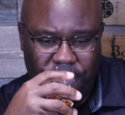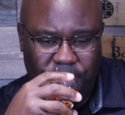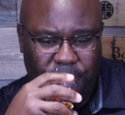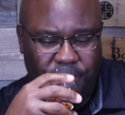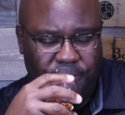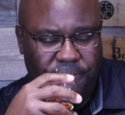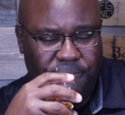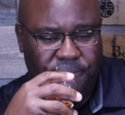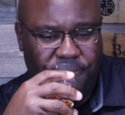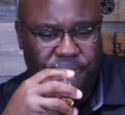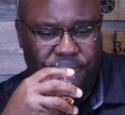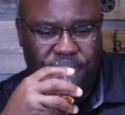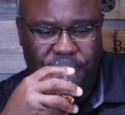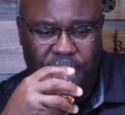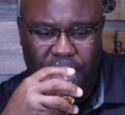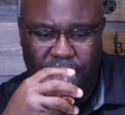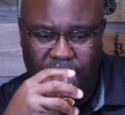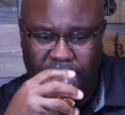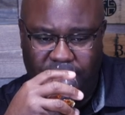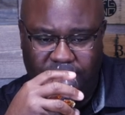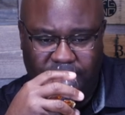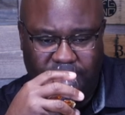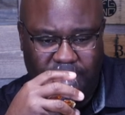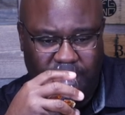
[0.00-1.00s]
but
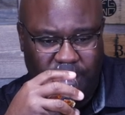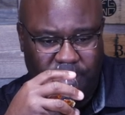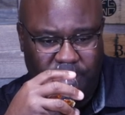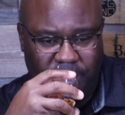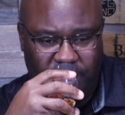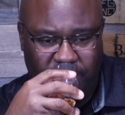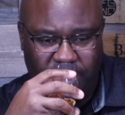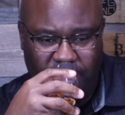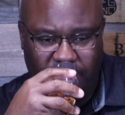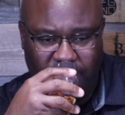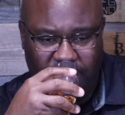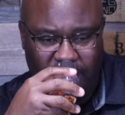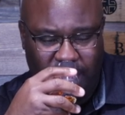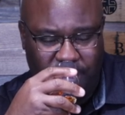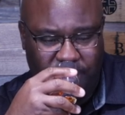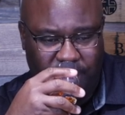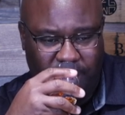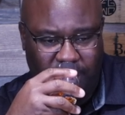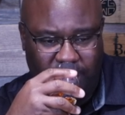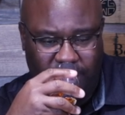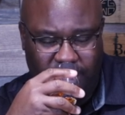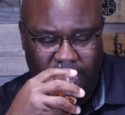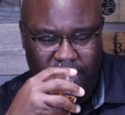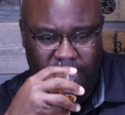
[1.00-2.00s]
very cinnamony. I
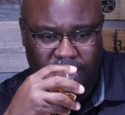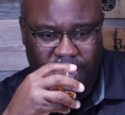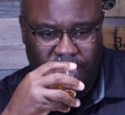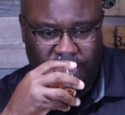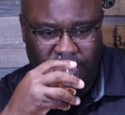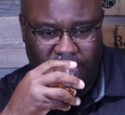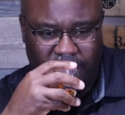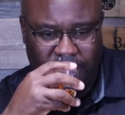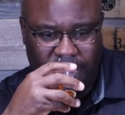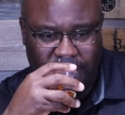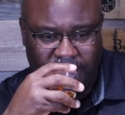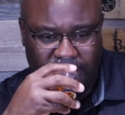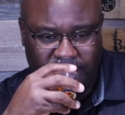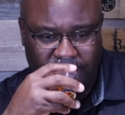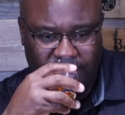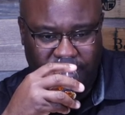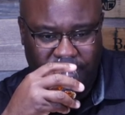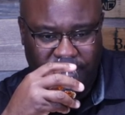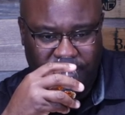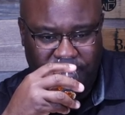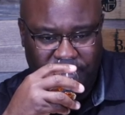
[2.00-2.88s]
mean, goodness gracious.